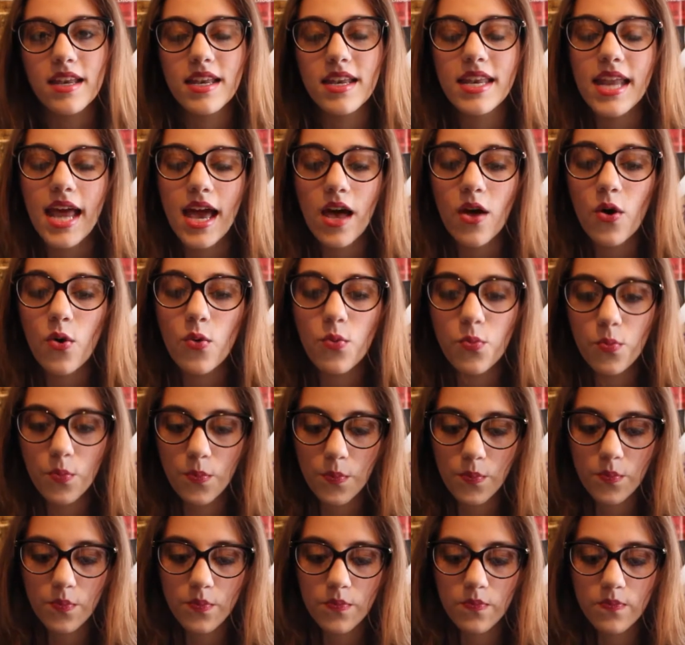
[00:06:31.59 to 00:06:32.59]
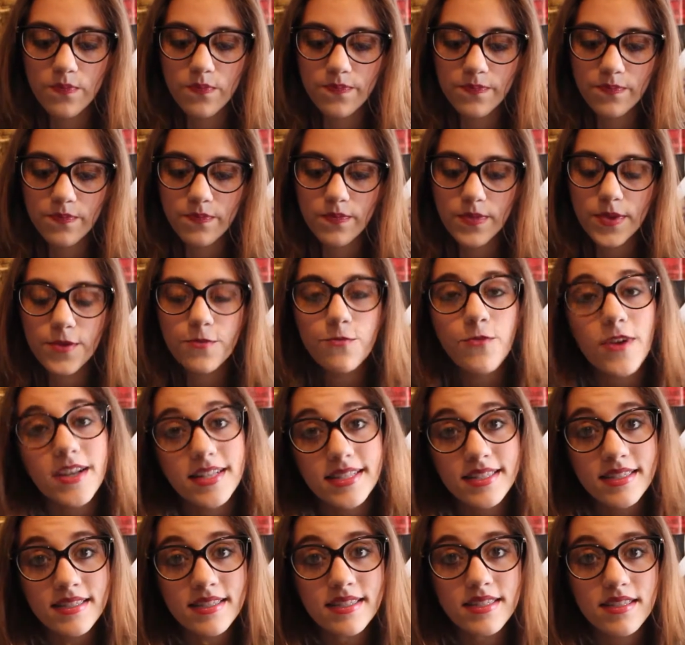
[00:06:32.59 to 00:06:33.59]
Now,
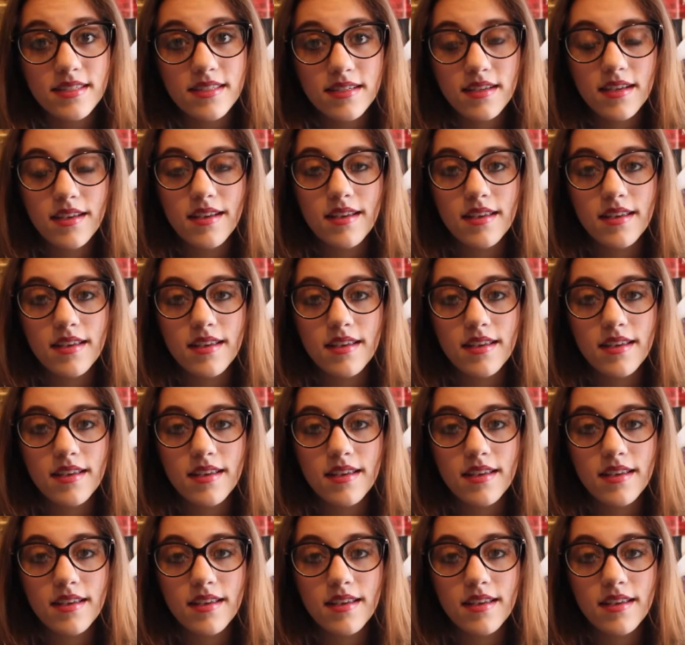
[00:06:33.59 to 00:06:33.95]
friends